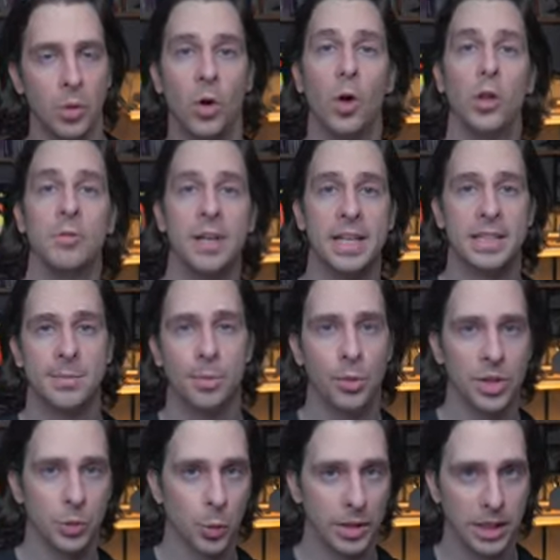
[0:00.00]
All of Ansible
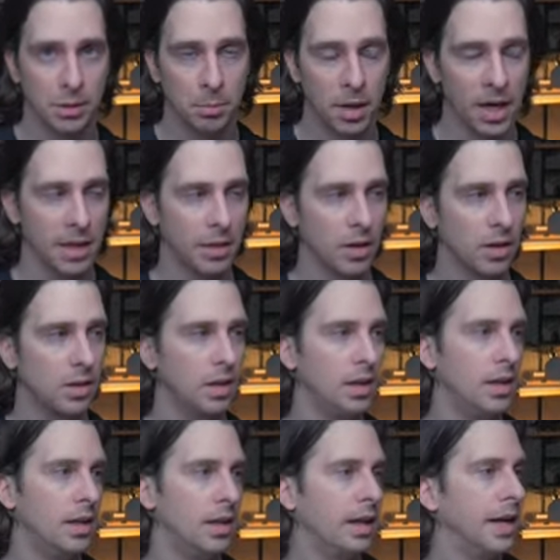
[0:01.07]
is written in Python,
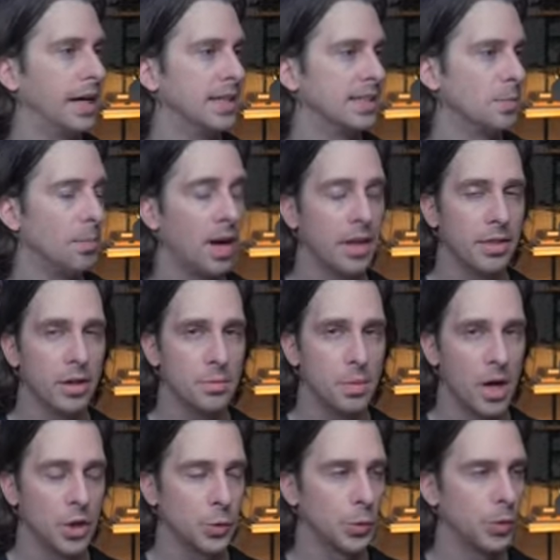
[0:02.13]
and it's a Python
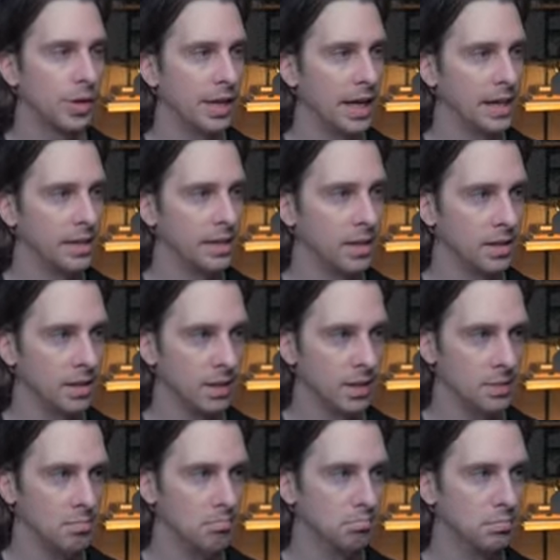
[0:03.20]
module that
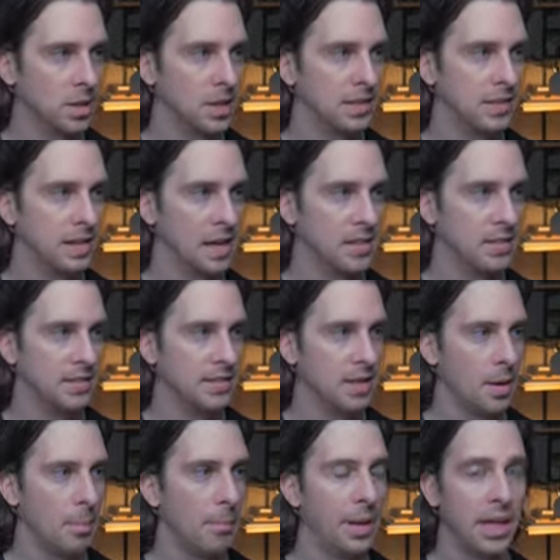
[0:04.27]
sends
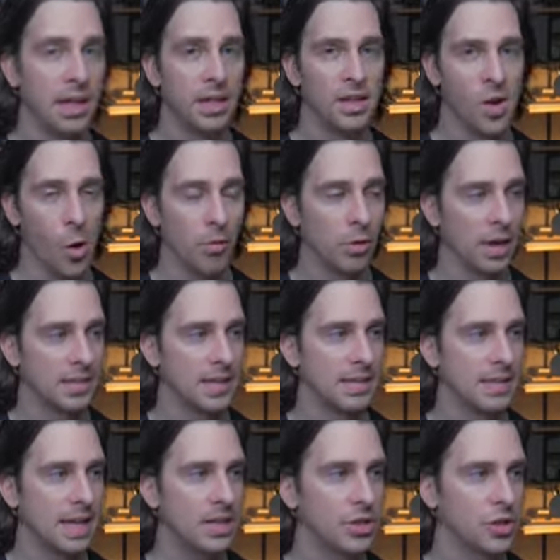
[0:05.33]
ping over
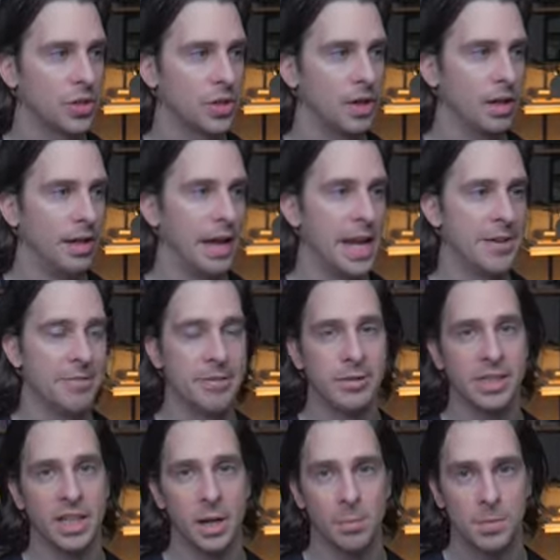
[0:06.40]
SSH, and if
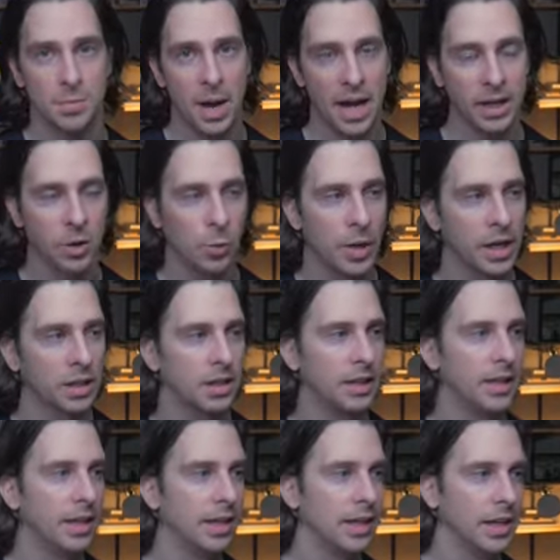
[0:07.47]
everything comes back correctly,
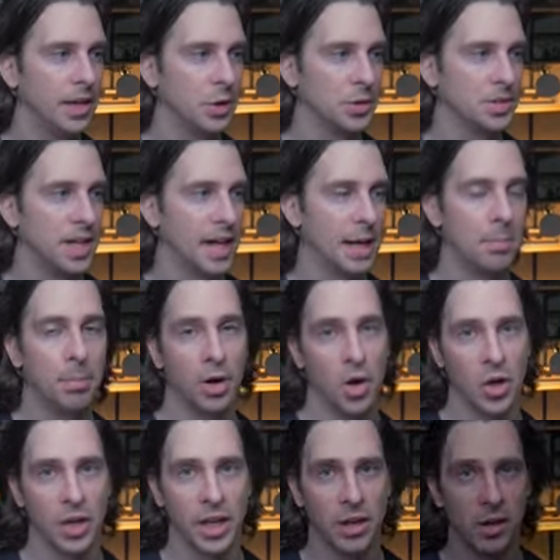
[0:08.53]
it'll say
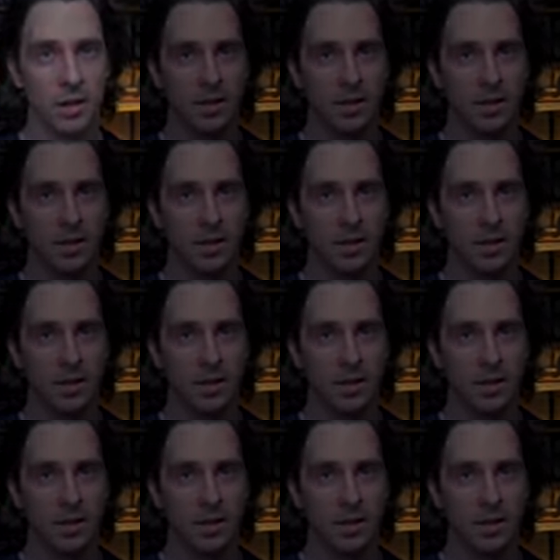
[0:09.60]
pong here.